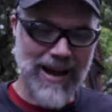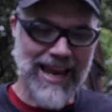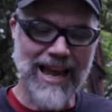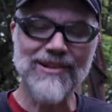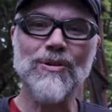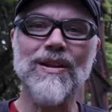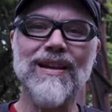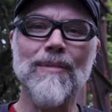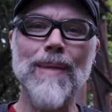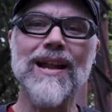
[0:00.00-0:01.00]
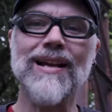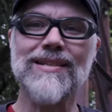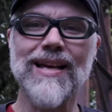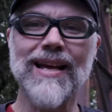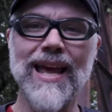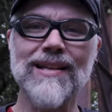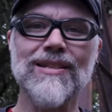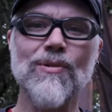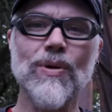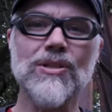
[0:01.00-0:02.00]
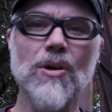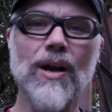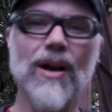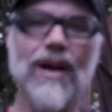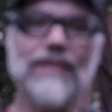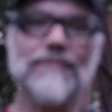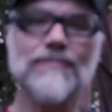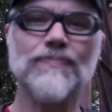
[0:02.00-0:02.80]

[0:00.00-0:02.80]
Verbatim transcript: I can't do anything about it because I can't see what's going on.